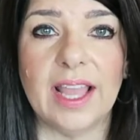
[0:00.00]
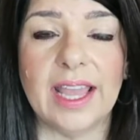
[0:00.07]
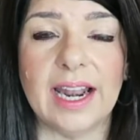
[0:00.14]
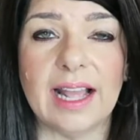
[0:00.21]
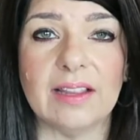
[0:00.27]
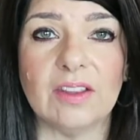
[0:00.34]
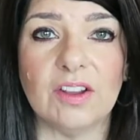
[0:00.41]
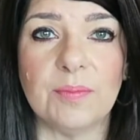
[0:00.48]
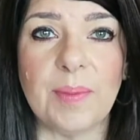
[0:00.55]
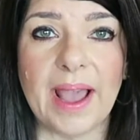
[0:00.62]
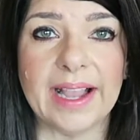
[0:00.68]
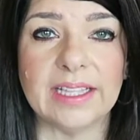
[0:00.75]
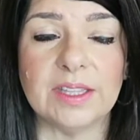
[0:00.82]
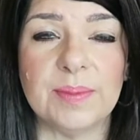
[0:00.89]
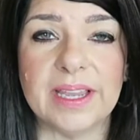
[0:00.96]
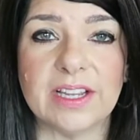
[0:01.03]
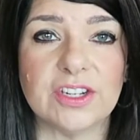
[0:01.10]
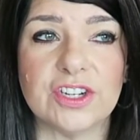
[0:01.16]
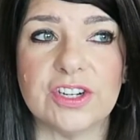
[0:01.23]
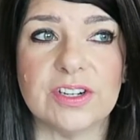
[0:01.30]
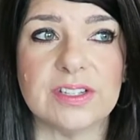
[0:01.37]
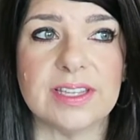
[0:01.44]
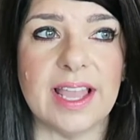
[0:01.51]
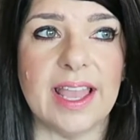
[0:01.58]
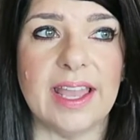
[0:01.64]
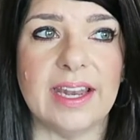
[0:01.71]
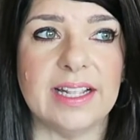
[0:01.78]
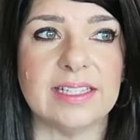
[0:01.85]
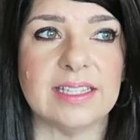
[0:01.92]
And I look back at the pictures
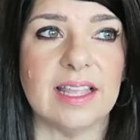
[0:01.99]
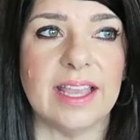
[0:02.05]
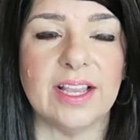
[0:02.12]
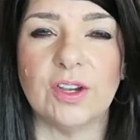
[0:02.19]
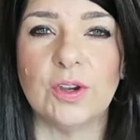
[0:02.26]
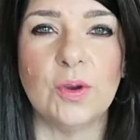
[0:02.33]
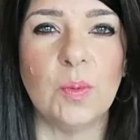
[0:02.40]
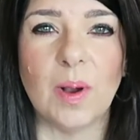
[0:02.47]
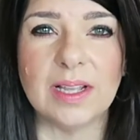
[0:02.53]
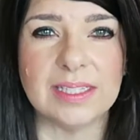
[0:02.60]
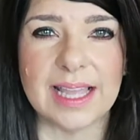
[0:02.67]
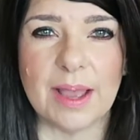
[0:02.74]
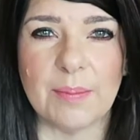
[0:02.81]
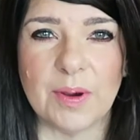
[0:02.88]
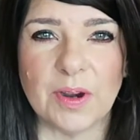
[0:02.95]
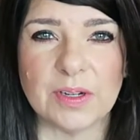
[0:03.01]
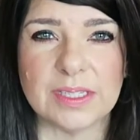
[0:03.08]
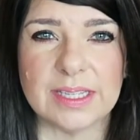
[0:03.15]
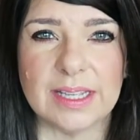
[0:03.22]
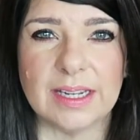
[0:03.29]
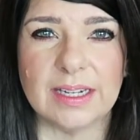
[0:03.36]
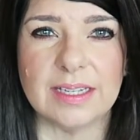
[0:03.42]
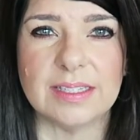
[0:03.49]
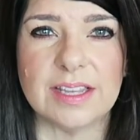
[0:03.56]
and it's like, who was that person?